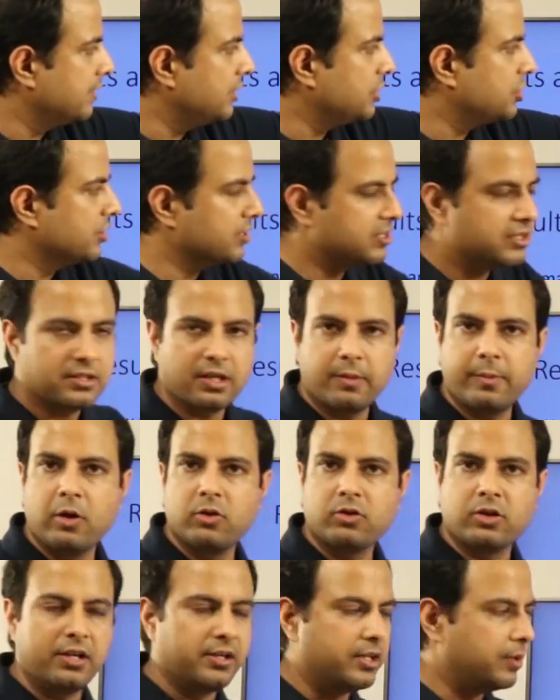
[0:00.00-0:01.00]
reaches
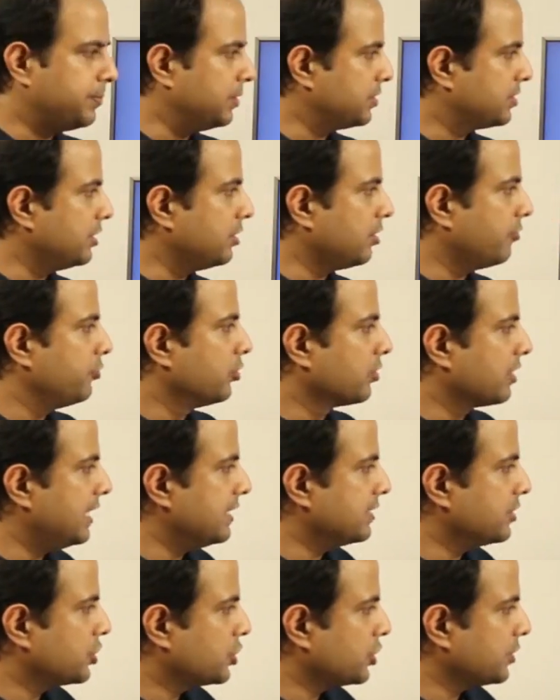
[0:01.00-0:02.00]
about 100% of
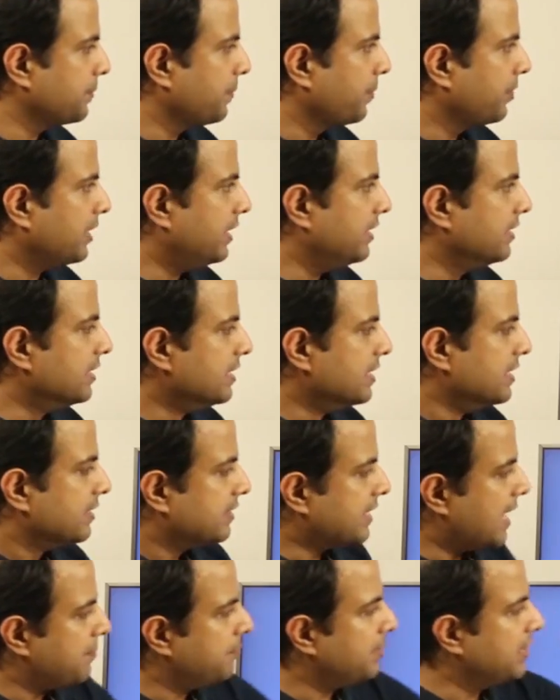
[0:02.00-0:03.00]
utilization. Right?
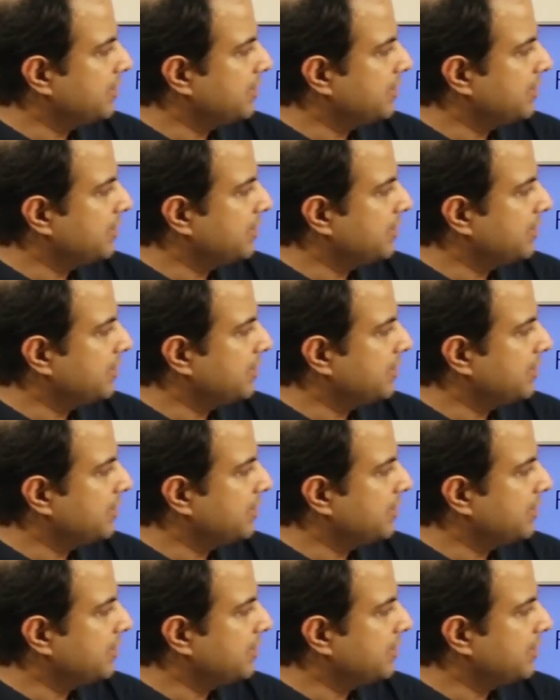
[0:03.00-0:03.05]
RAM